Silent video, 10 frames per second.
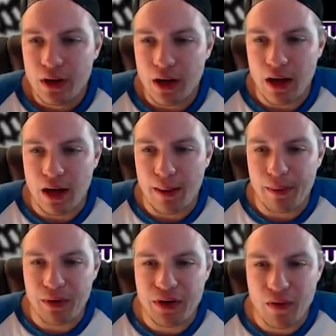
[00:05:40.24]
Uh, but
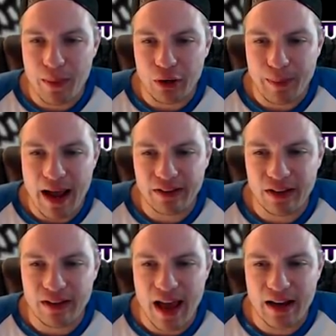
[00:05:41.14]
we do have a better passing
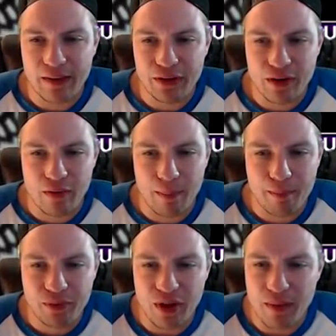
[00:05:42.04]
attack, and we do have a
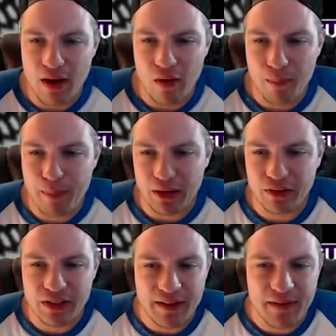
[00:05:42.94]
somehow a better
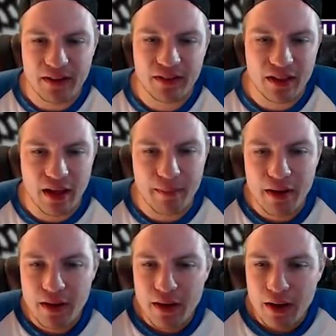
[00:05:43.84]
defense than them.
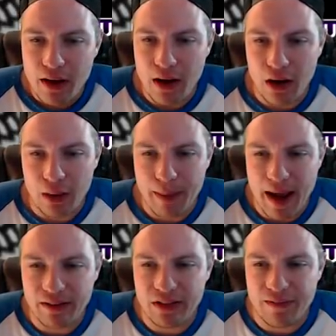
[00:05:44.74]
Our, our
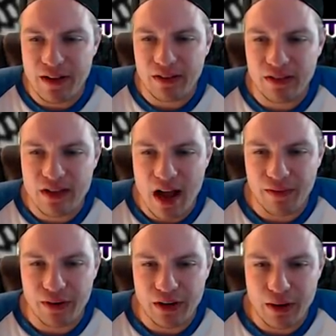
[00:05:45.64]
pass defense is not
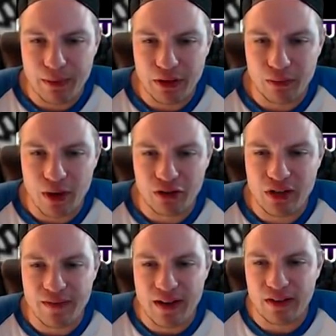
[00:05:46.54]
very good, but their rush
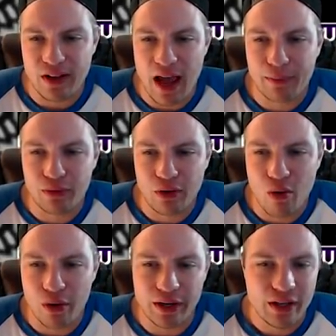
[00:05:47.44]
defense is absolutely
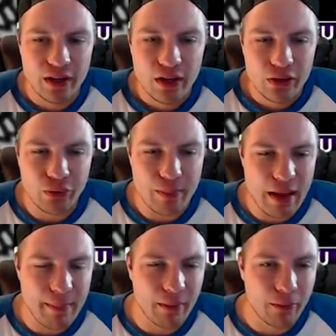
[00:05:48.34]
horrid. So we
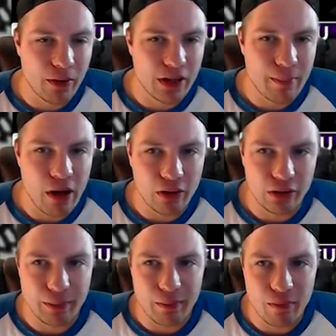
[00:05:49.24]
may be able to run the ball a
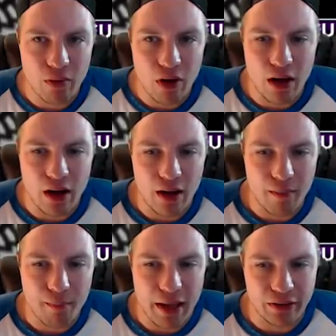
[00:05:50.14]
little bit uh,
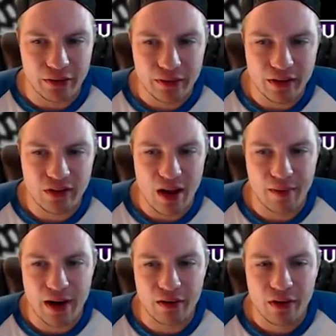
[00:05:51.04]
better this time
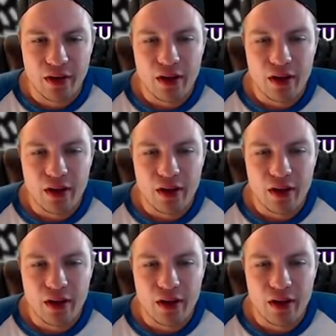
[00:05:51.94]
around.